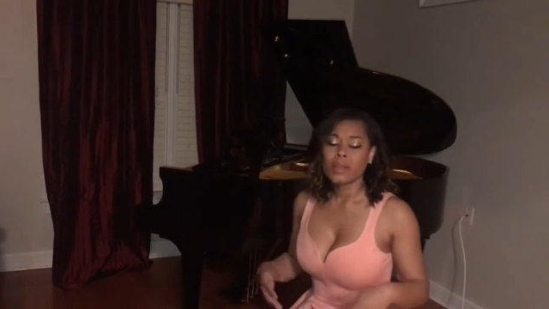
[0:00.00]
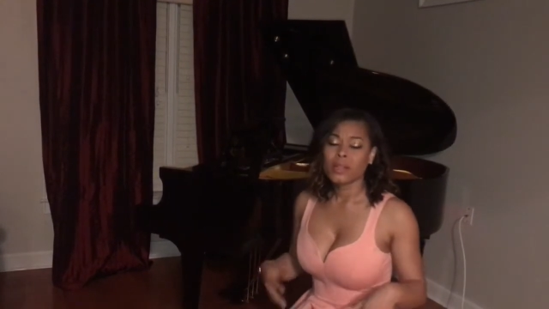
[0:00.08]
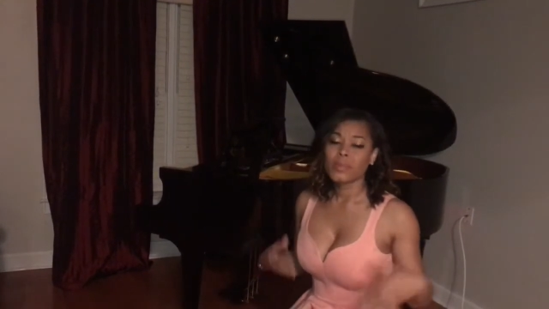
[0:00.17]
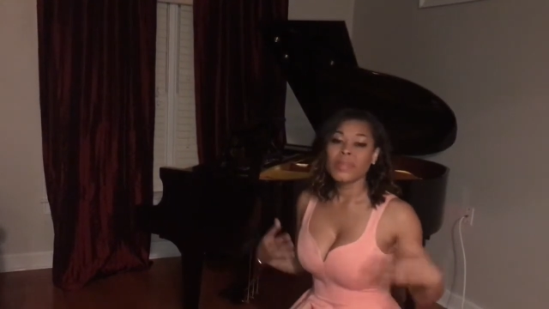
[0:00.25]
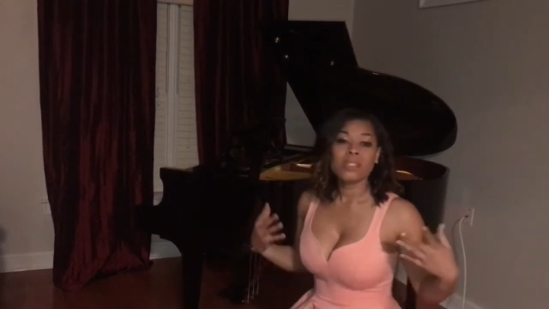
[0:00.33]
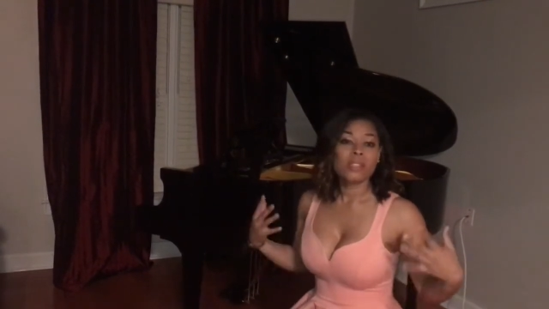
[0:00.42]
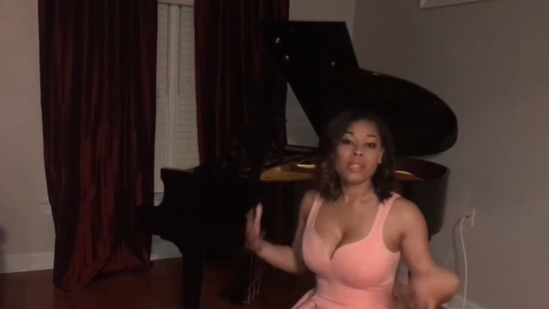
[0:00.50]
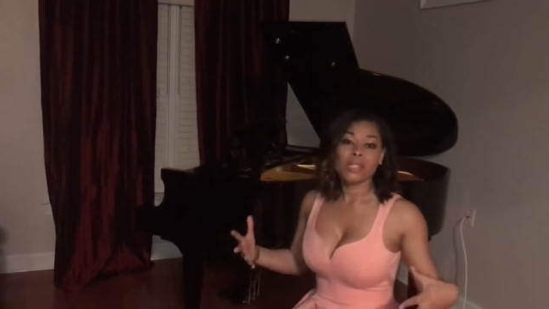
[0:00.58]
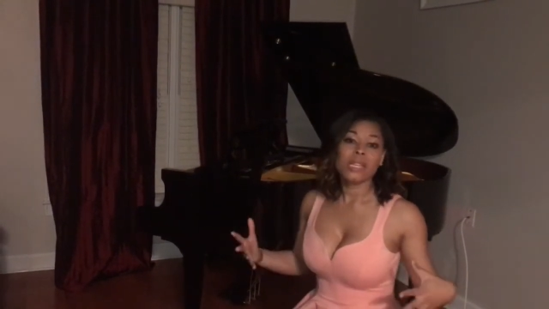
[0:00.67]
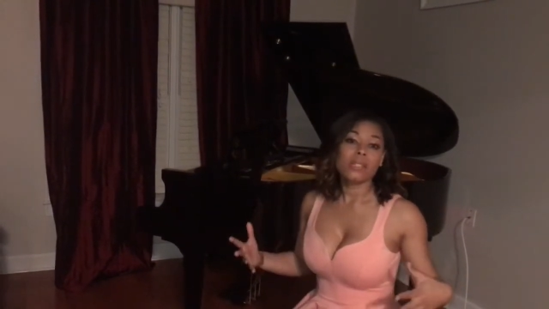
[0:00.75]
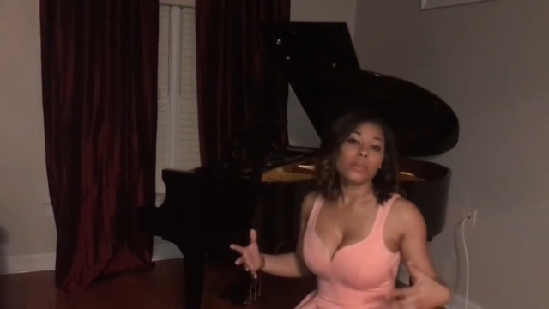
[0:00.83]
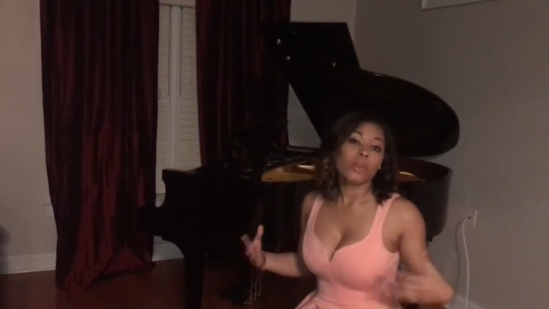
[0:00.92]
to be
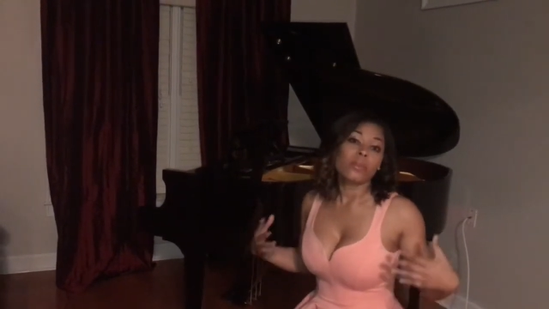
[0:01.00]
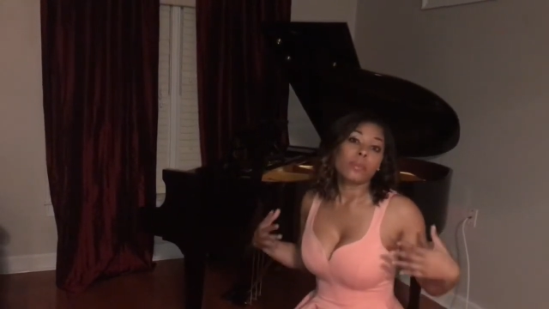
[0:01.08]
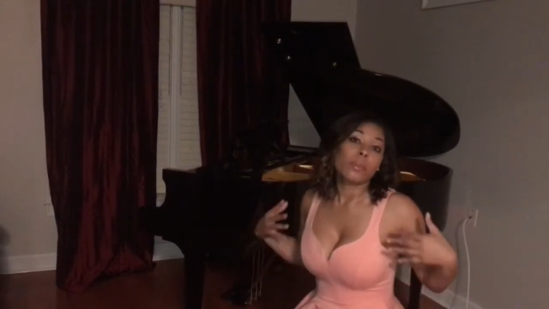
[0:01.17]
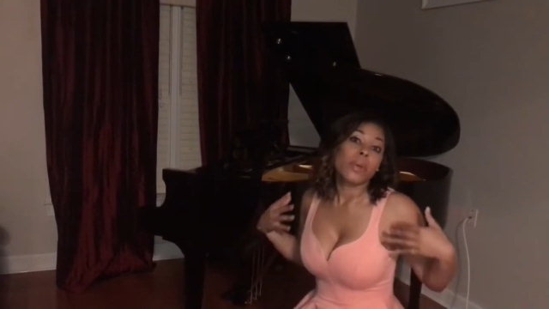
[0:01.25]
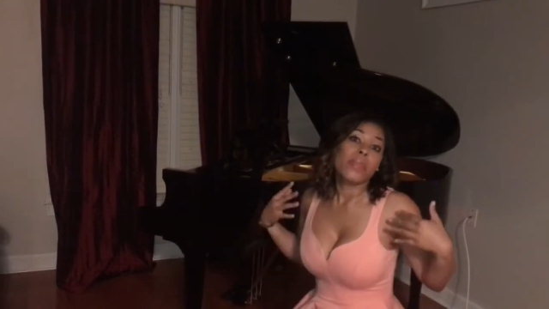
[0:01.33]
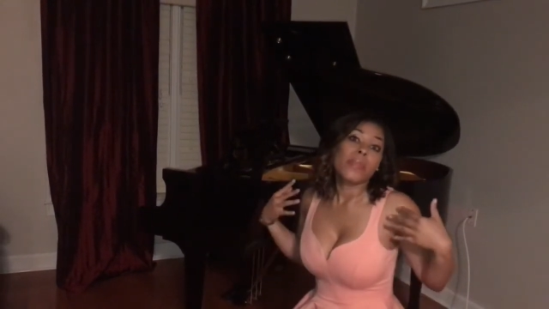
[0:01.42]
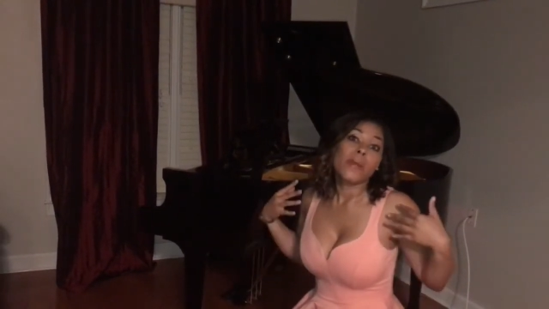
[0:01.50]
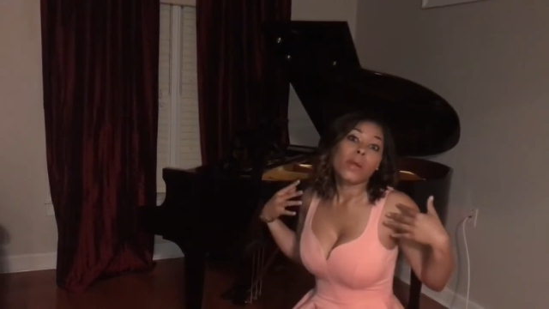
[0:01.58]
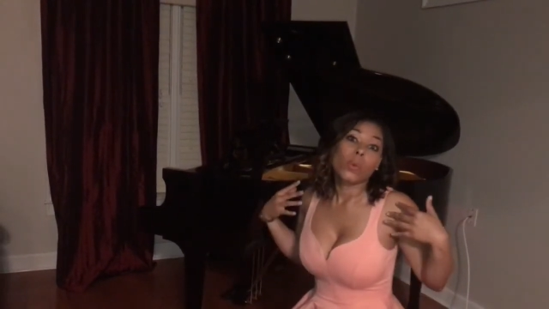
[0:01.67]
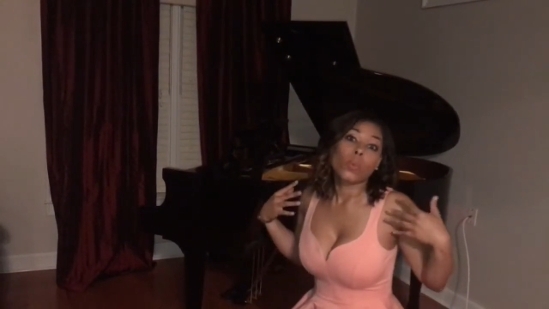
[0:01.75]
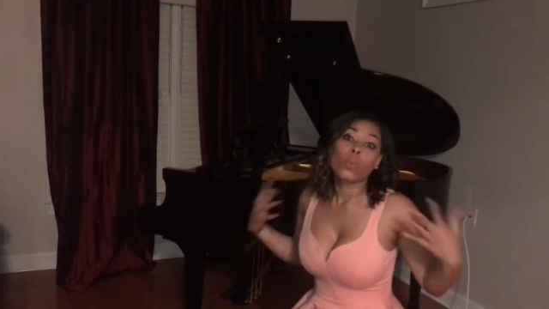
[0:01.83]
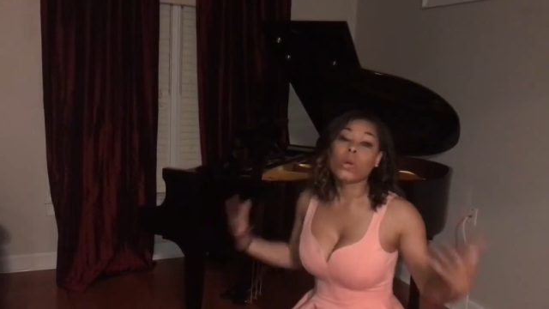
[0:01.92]
successful, but
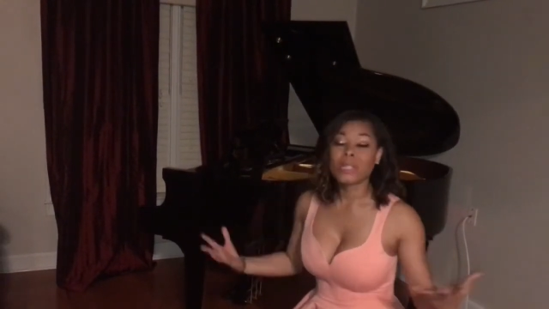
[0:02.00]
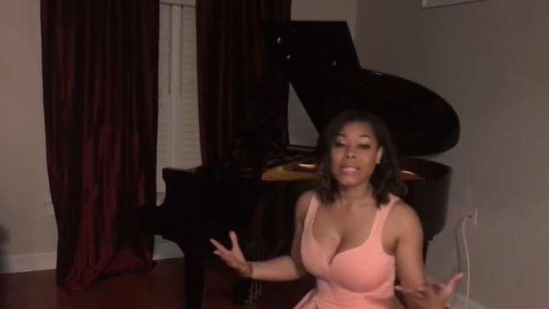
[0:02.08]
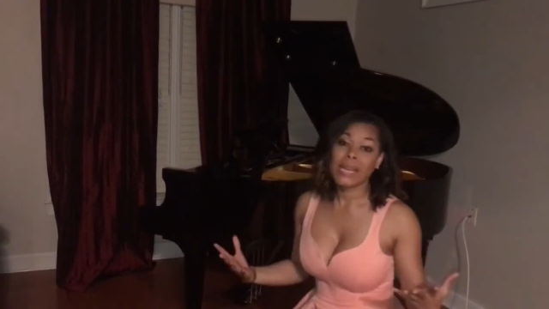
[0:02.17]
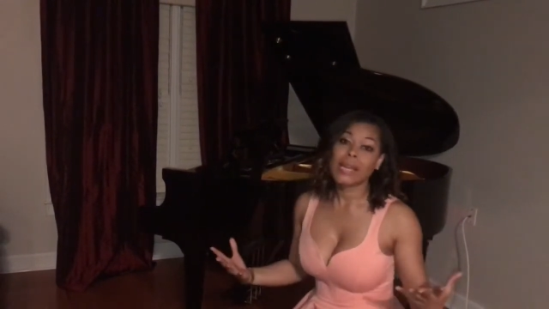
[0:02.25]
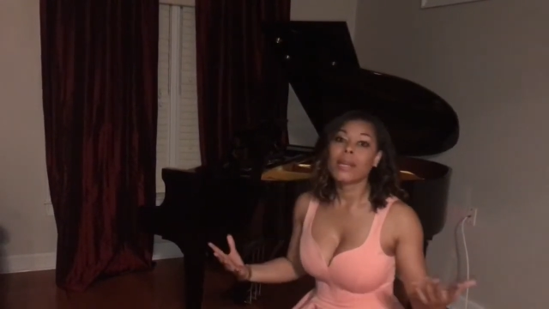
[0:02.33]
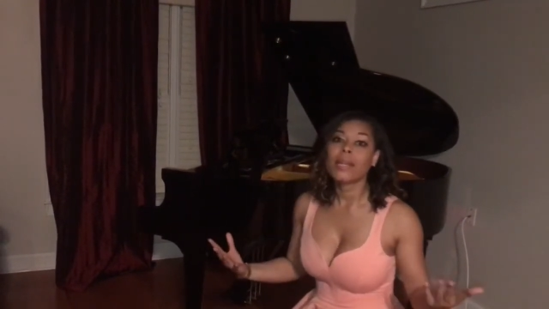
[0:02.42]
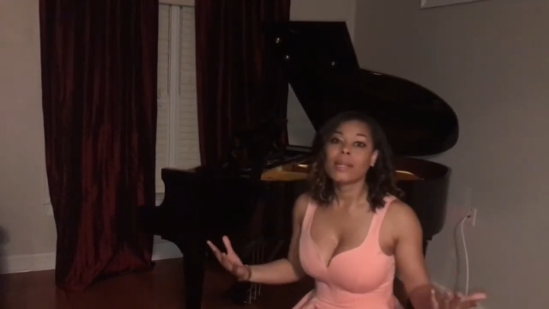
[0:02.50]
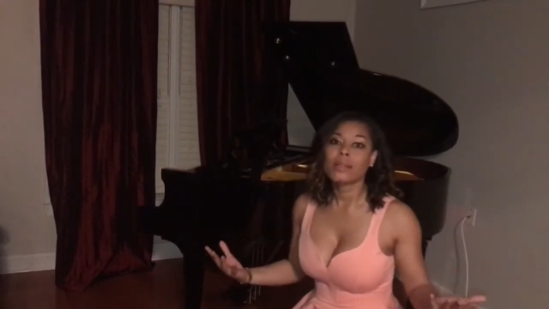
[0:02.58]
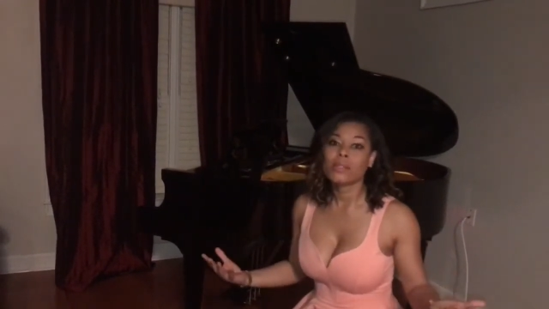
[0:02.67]
there weren't any.